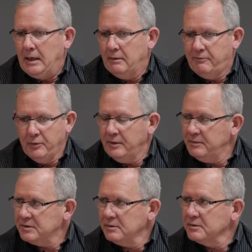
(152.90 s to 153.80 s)
fully
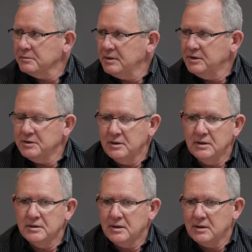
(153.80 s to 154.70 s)
resourced with
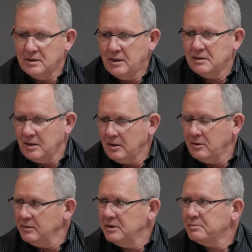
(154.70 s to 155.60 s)
engineers that take
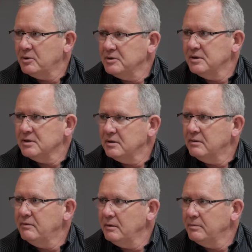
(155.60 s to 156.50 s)
on these projects and
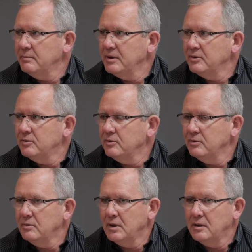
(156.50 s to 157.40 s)
develop them
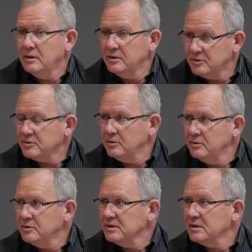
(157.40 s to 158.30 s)
into
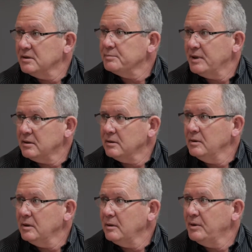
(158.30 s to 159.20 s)
solutions that is practical
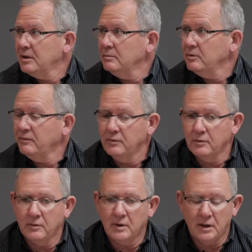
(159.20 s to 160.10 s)
and applicable
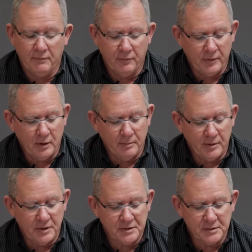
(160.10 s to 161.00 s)
for the
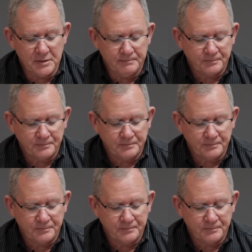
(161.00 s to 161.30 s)
operations.